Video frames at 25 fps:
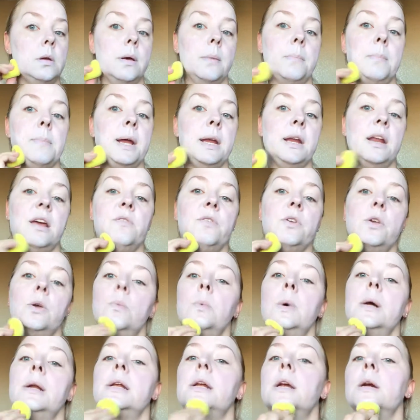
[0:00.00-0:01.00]
My nephew
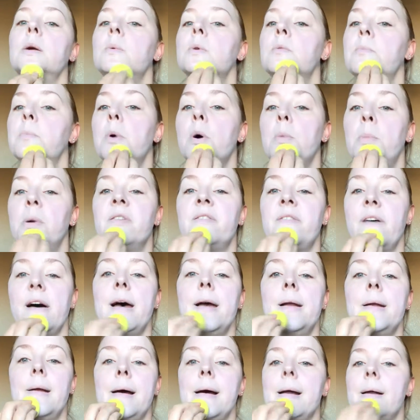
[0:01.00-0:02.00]
one year was Boba
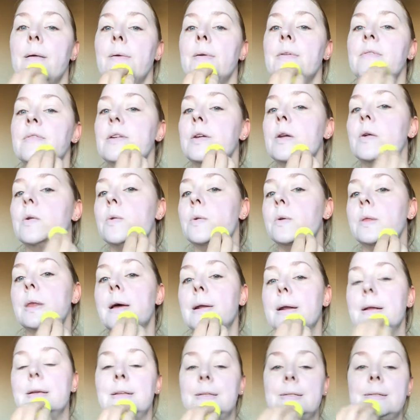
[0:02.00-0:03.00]
Fett. I don't even know who
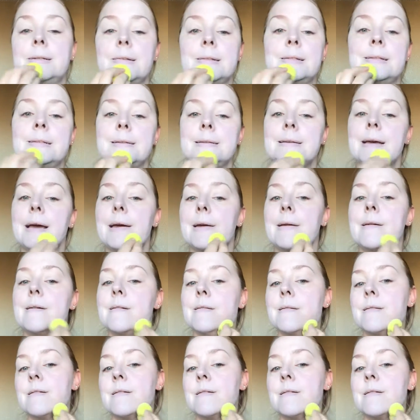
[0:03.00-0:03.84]
that is to this day.